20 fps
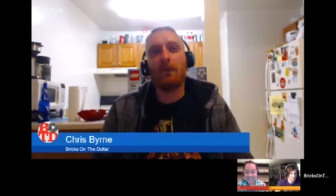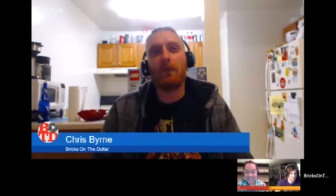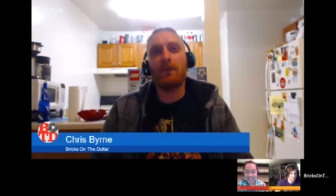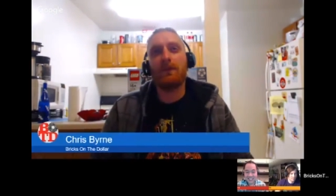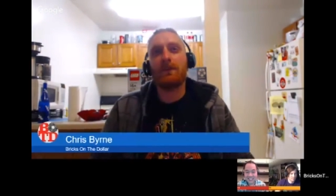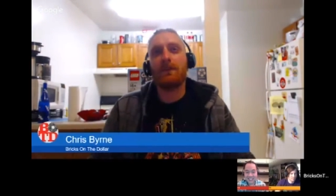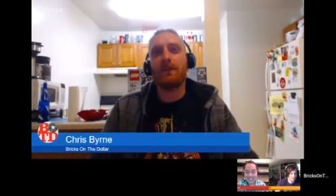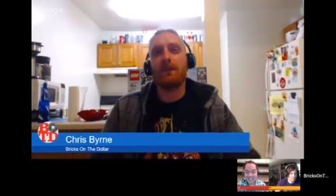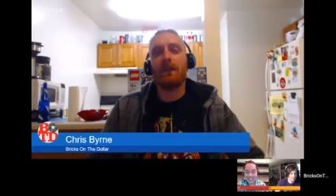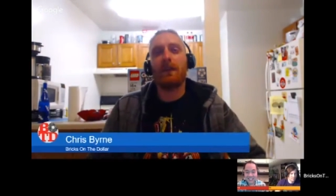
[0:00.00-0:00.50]

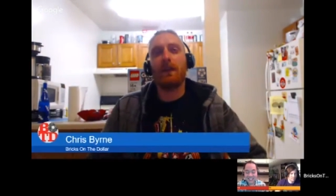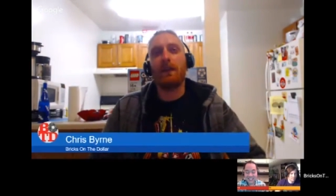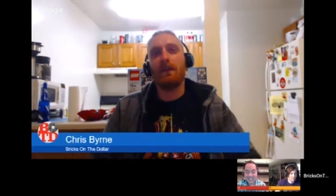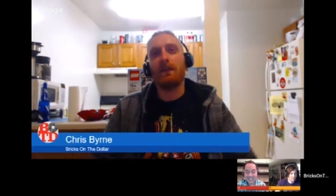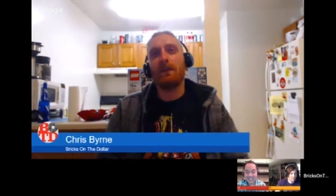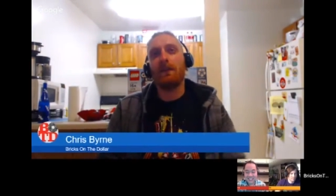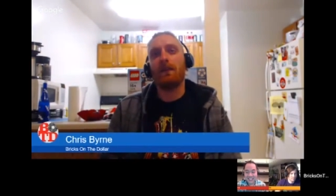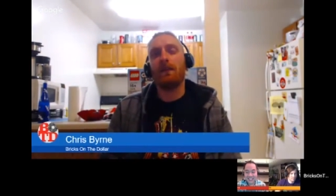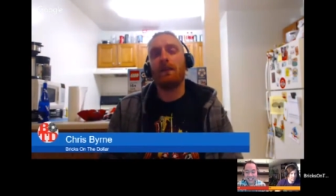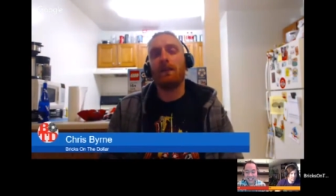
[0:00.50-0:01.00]
it,
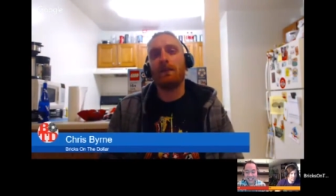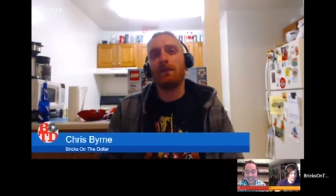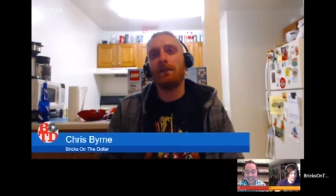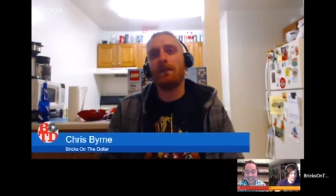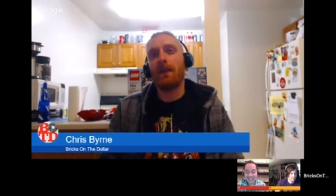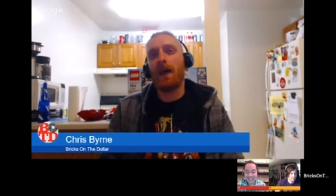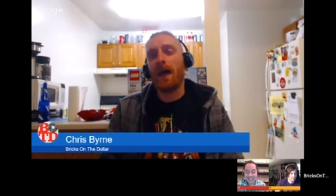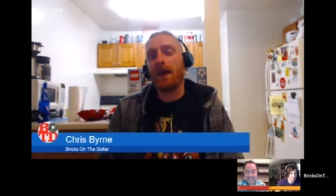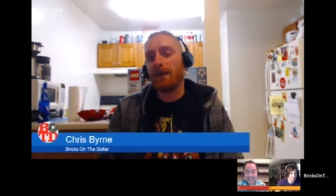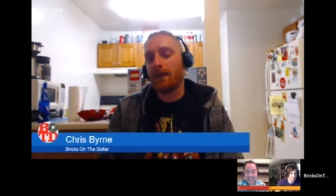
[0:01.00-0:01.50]
that
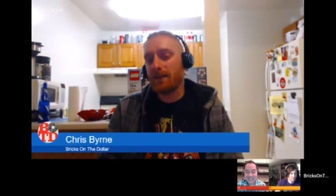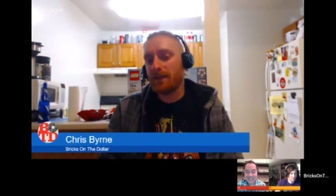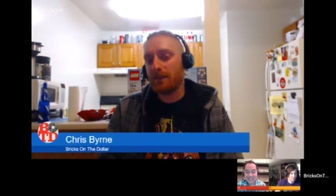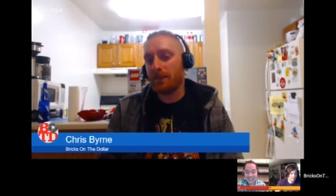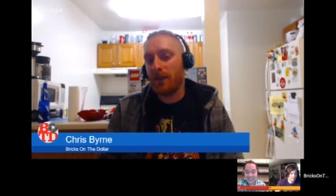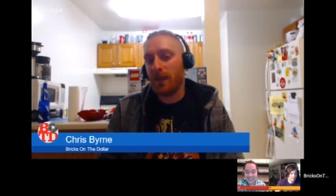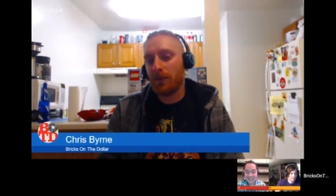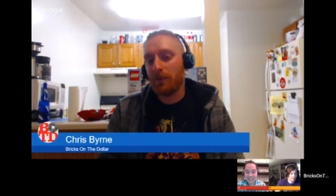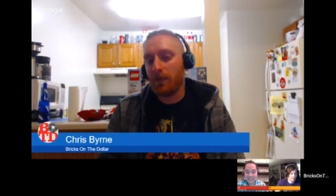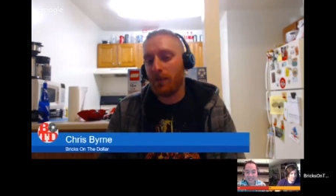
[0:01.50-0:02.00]
doesn't make
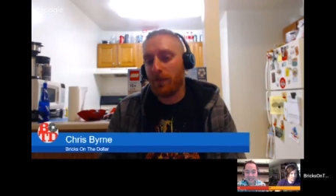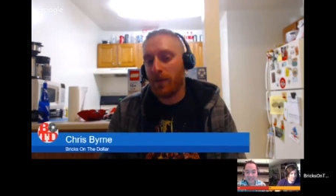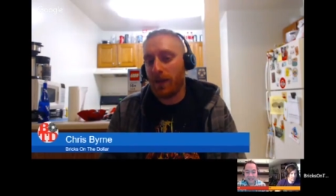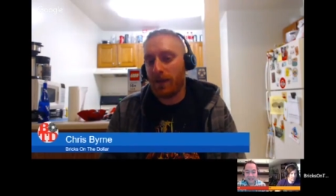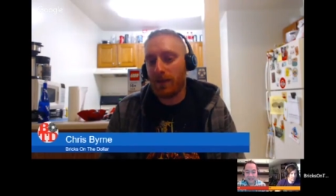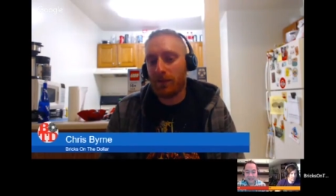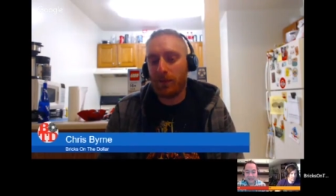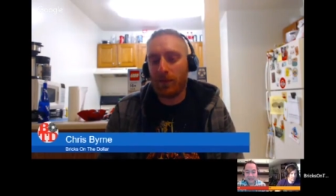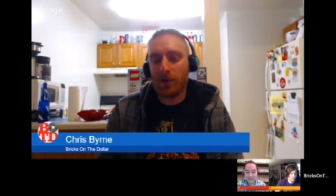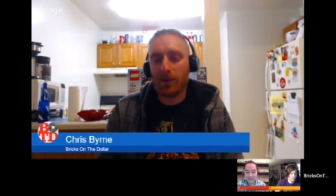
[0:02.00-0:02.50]
me mad. The
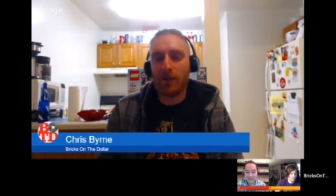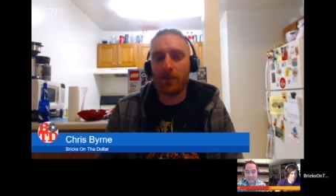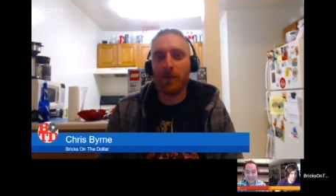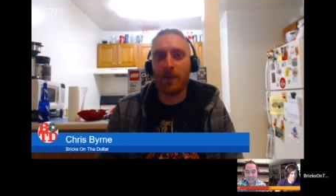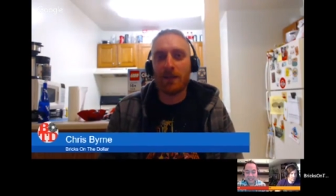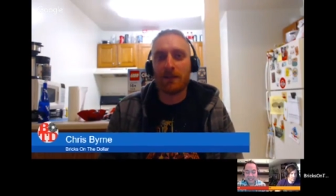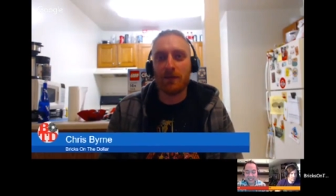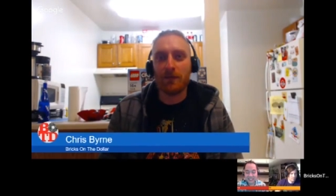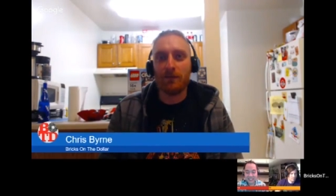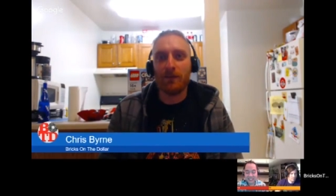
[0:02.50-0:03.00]
part that makes me
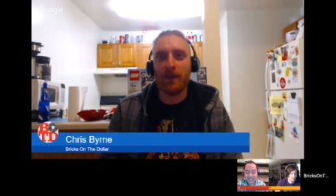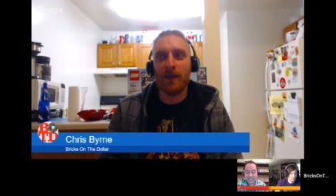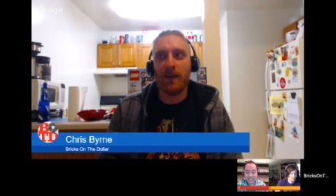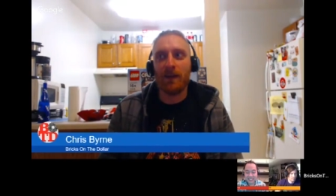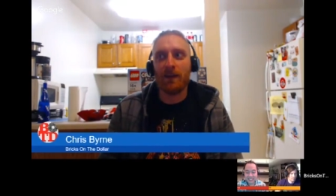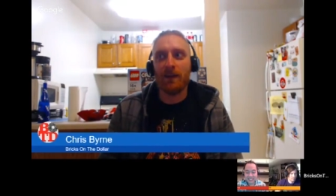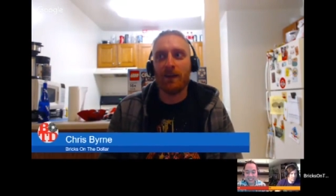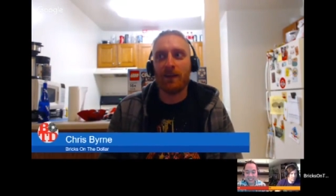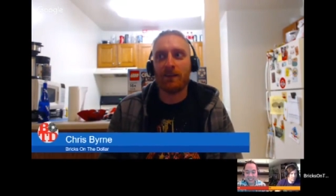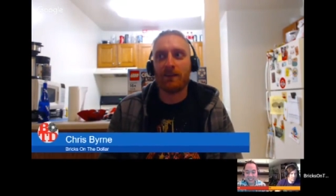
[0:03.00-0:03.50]
mad
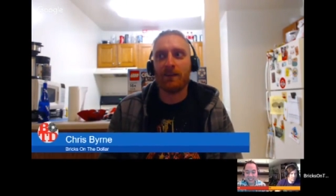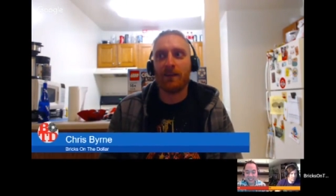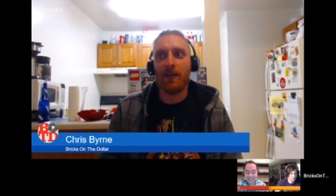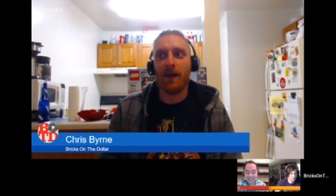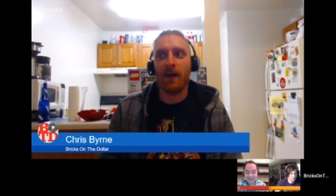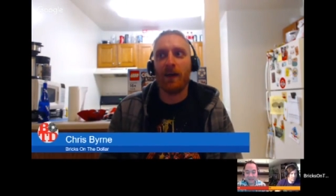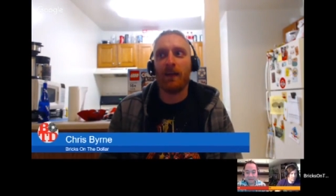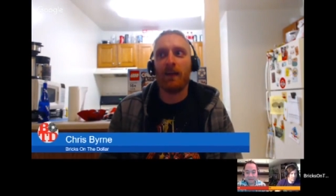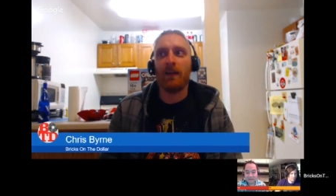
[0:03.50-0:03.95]
is that